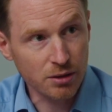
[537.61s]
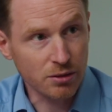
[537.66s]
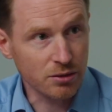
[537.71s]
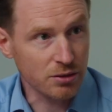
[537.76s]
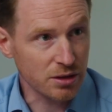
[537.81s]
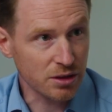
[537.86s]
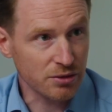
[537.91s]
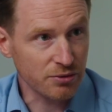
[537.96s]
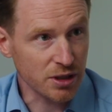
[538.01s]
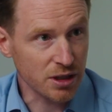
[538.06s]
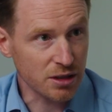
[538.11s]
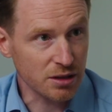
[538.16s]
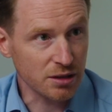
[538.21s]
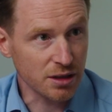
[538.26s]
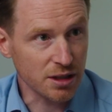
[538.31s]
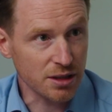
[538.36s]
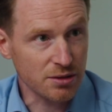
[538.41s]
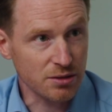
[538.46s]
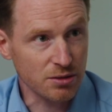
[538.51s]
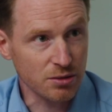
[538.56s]

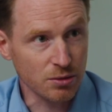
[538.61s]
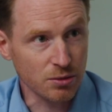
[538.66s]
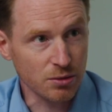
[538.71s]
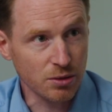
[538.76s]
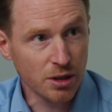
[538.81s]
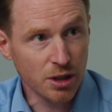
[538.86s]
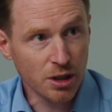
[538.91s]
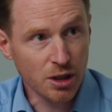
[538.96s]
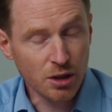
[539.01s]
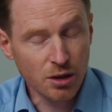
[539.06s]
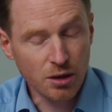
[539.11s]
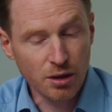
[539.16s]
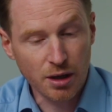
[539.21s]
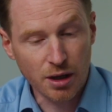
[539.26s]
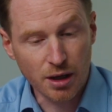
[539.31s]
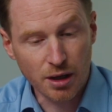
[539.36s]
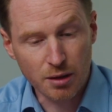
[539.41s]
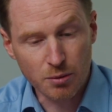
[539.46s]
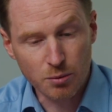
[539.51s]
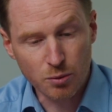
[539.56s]
ContextVision is to
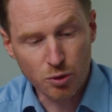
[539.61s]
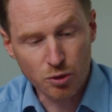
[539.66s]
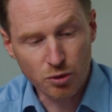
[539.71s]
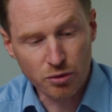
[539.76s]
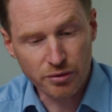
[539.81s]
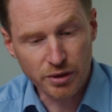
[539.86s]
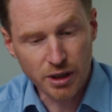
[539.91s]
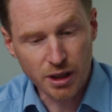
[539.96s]
move